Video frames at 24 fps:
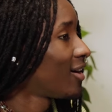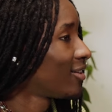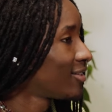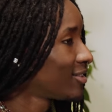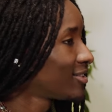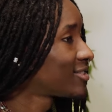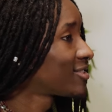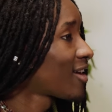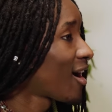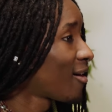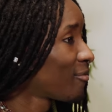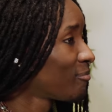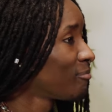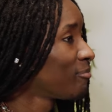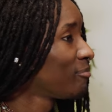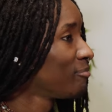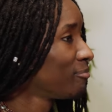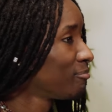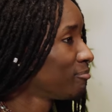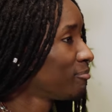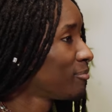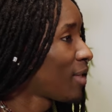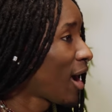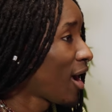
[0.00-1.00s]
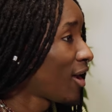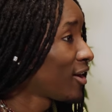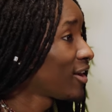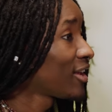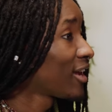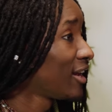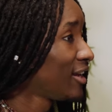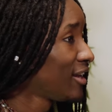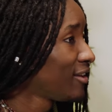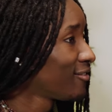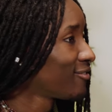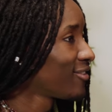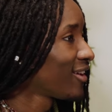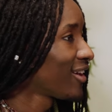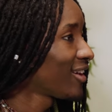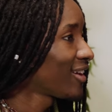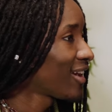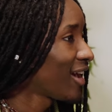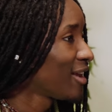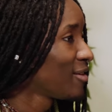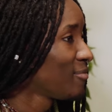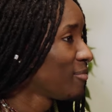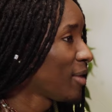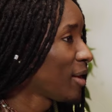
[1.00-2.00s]
start earning a living
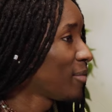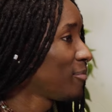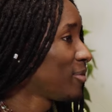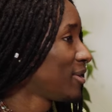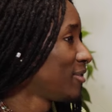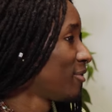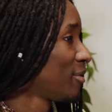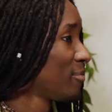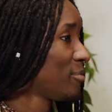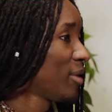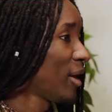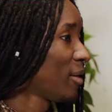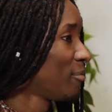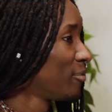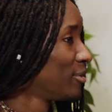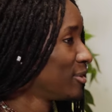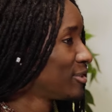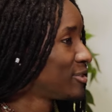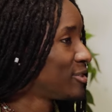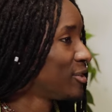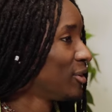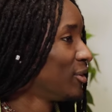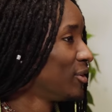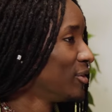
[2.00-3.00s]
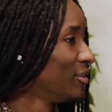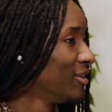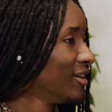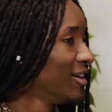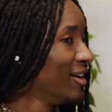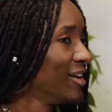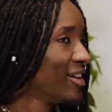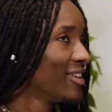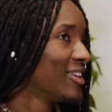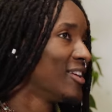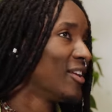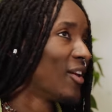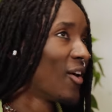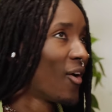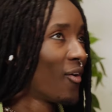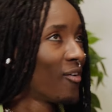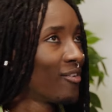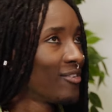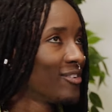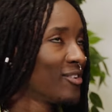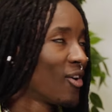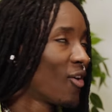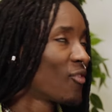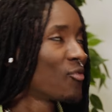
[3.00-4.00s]
and maybe even be able to, you
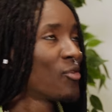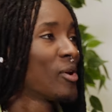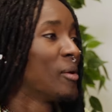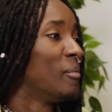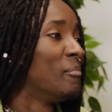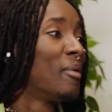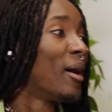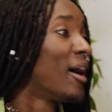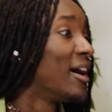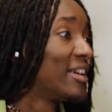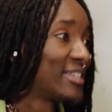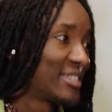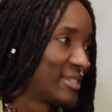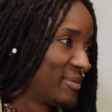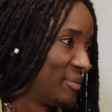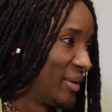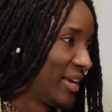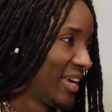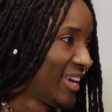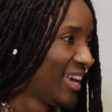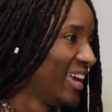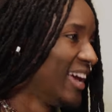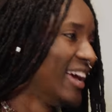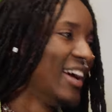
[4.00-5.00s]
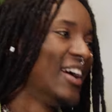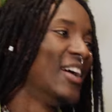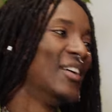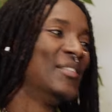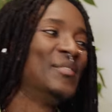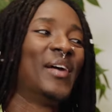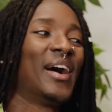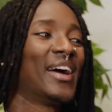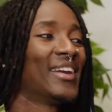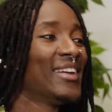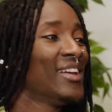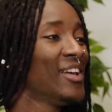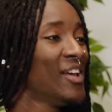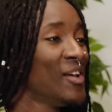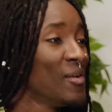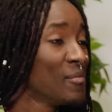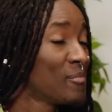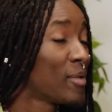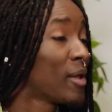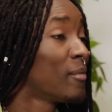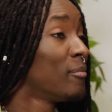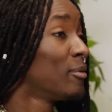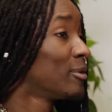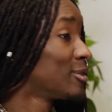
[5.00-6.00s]
know, not reimburse me, but
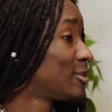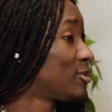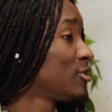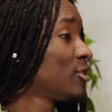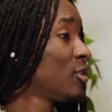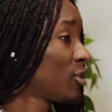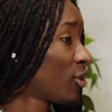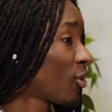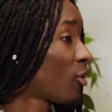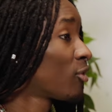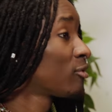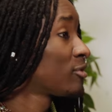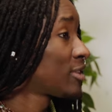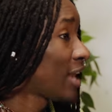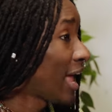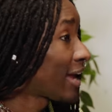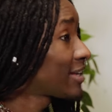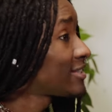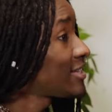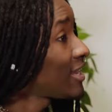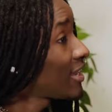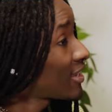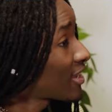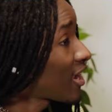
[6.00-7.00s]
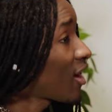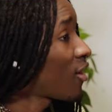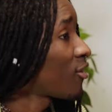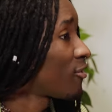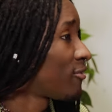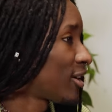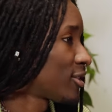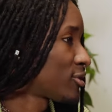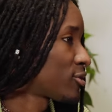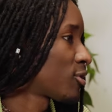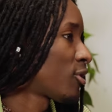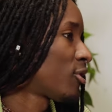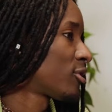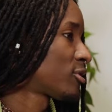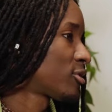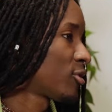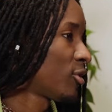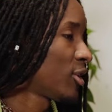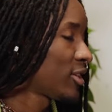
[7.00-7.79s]
be able to, you know, like take care of us also.